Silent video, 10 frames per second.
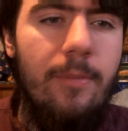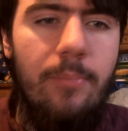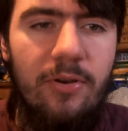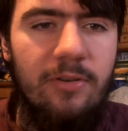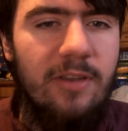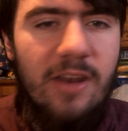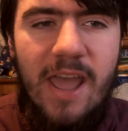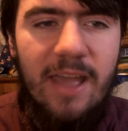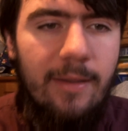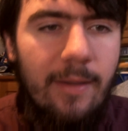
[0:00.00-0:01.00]
The person
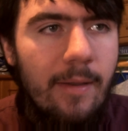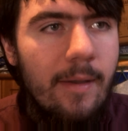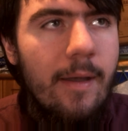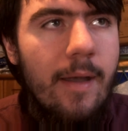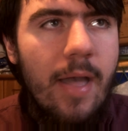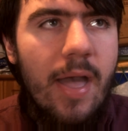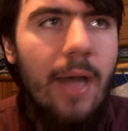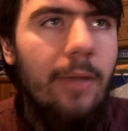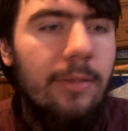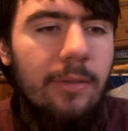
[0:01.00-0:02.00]

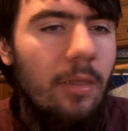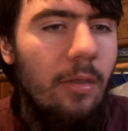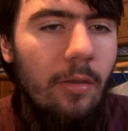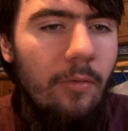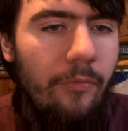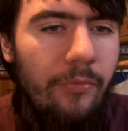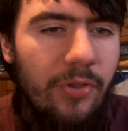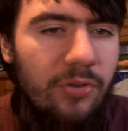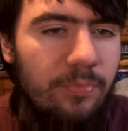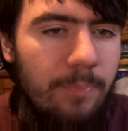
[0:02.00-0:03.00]
asked if
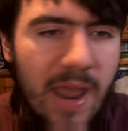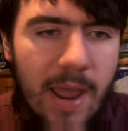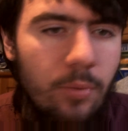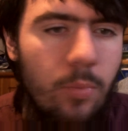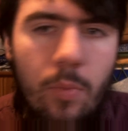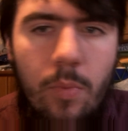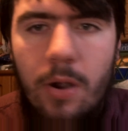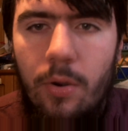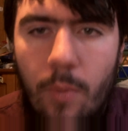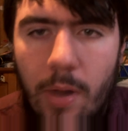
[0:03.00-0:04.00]
this pad will
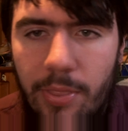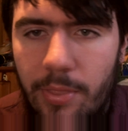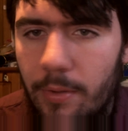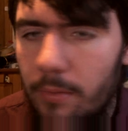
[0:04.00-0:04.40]
work with.